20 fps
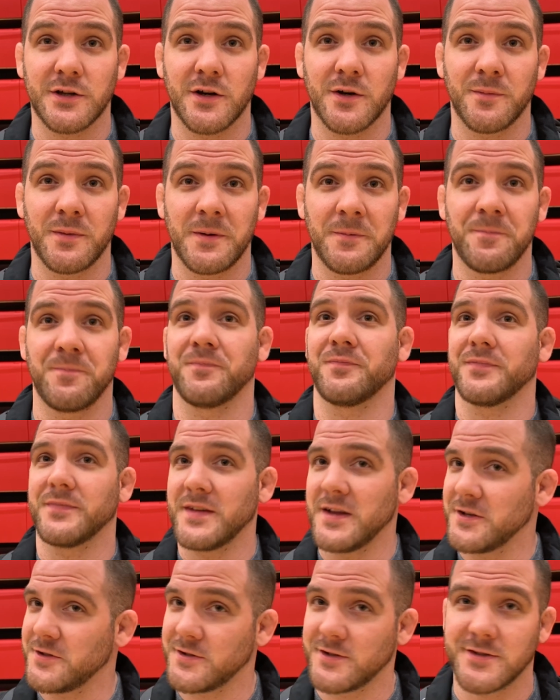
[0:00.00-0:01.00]
tournament,
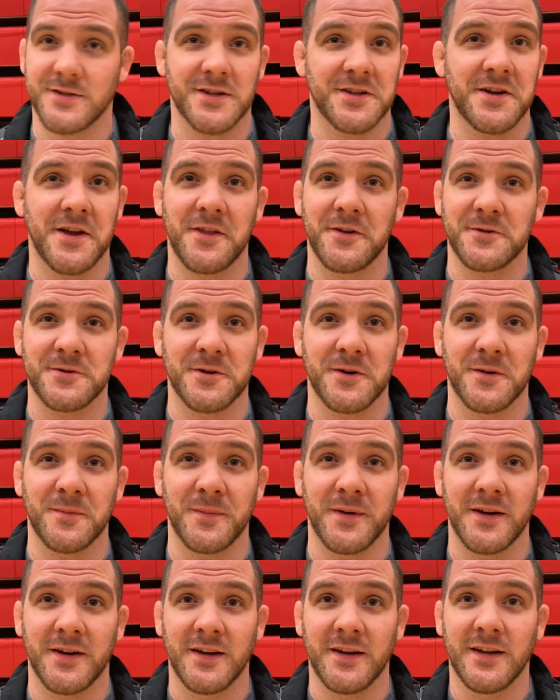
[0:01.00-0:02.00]
it's just another
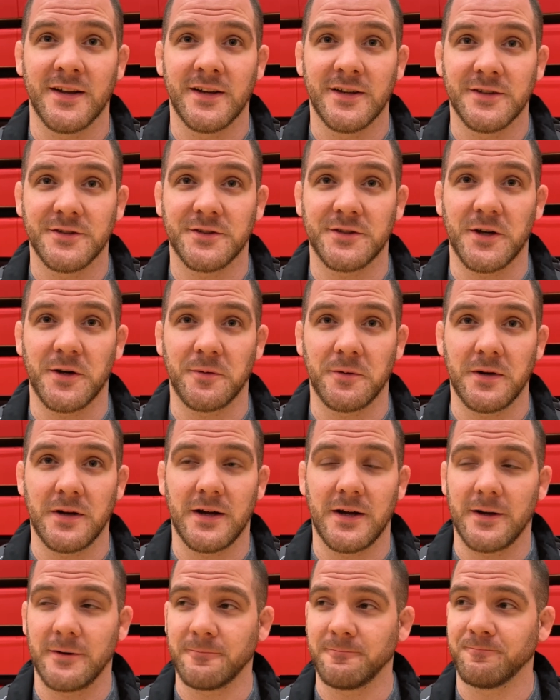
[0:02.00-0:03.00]
tournament. So.
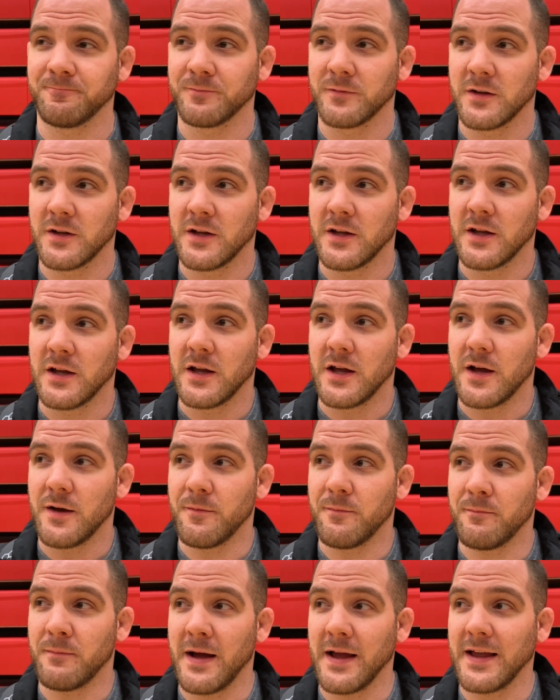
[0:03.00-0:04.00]
Uh,
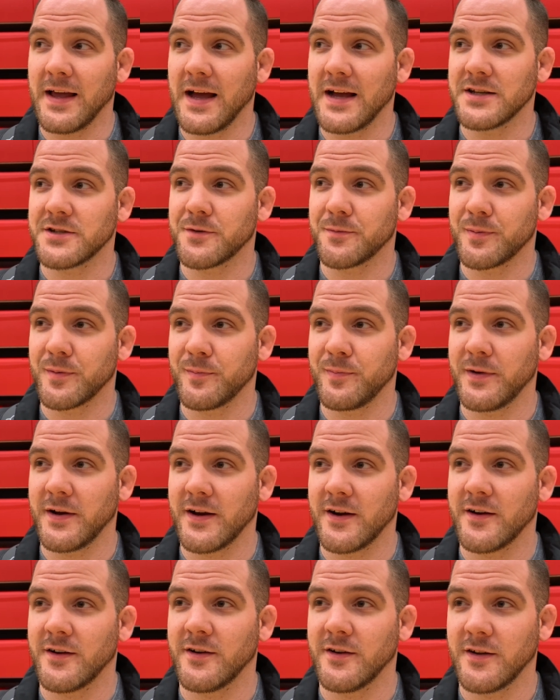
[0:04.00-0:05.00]
my guys are
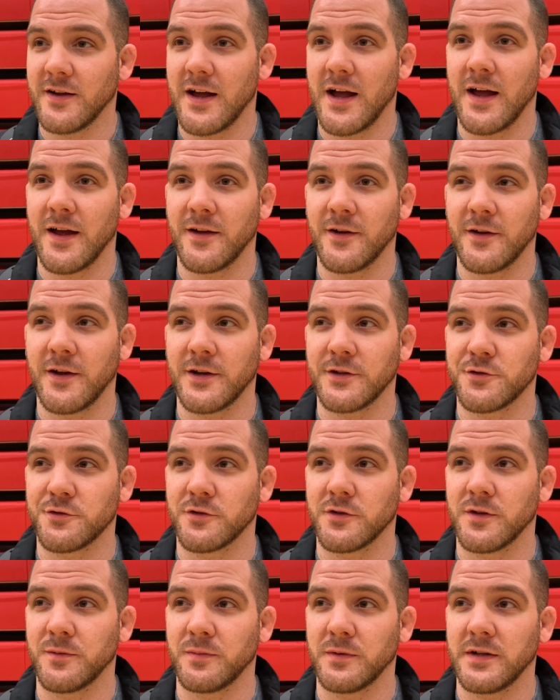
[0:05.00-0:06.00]
prepared. I, I,
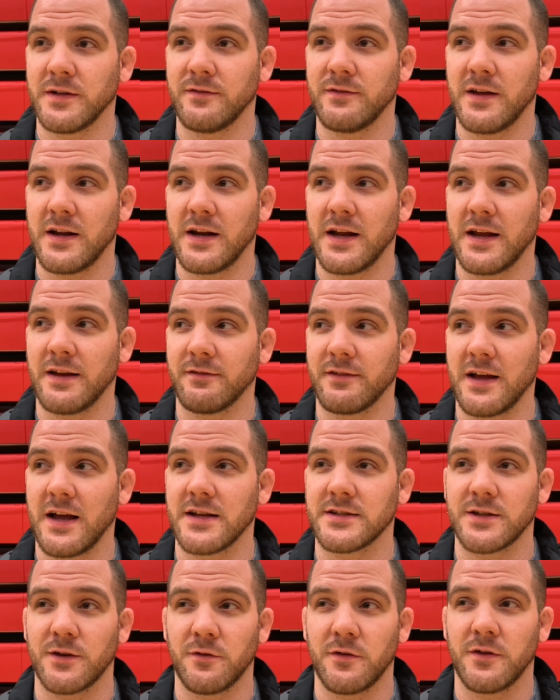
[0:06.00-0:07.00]
truly believe that I have
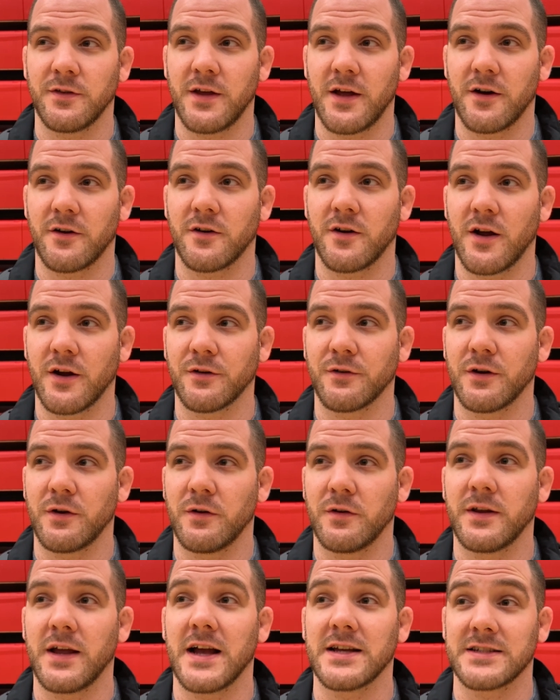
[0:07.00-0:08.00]
guys that, that are
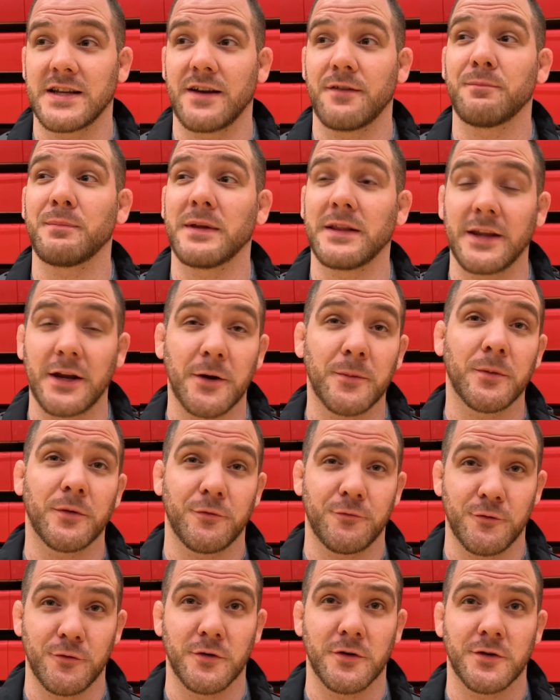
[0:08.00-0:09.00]
hungry, guys that have been there
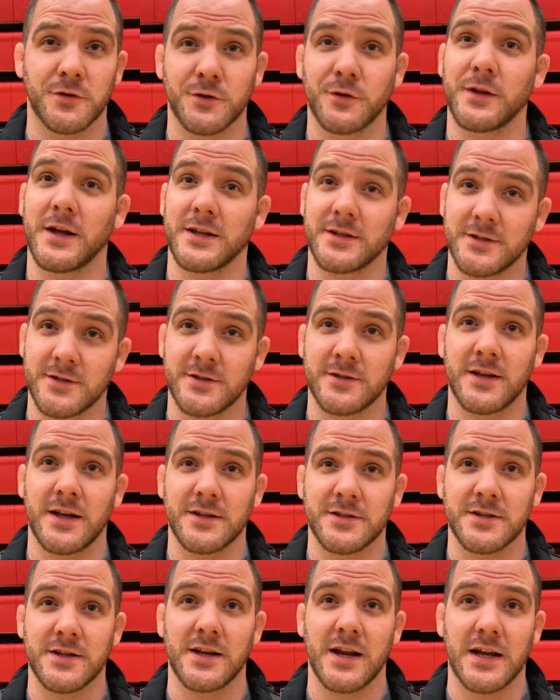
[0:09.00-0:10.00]
before, so that's
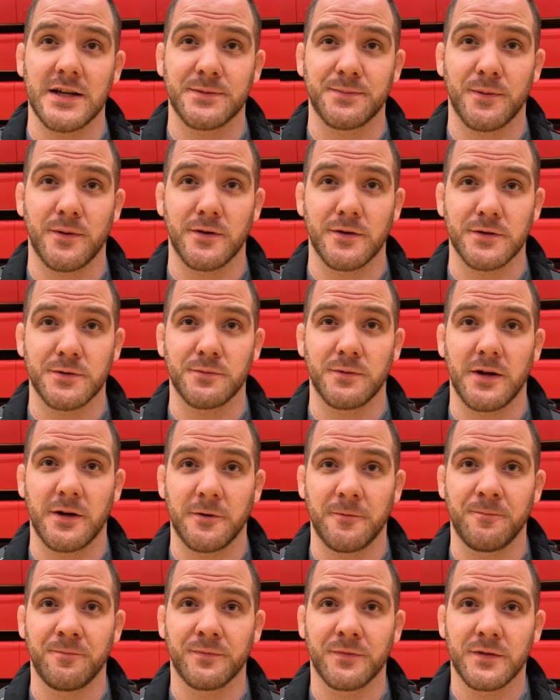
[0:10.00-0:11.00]
that's the nice part as well.
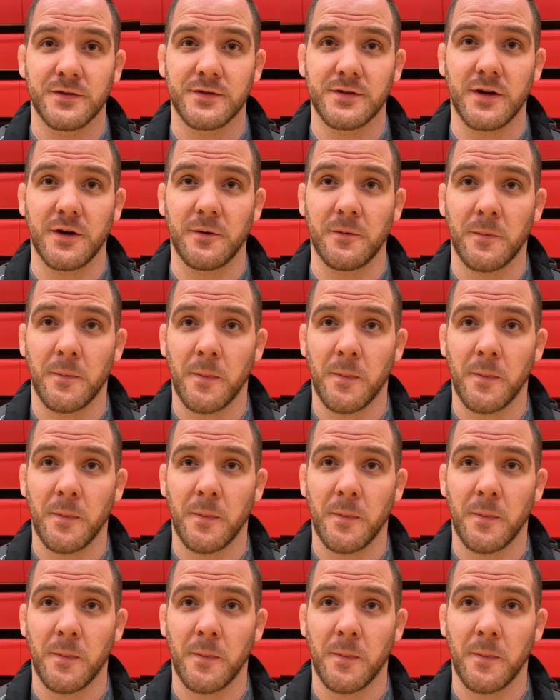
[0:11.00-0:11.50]
So.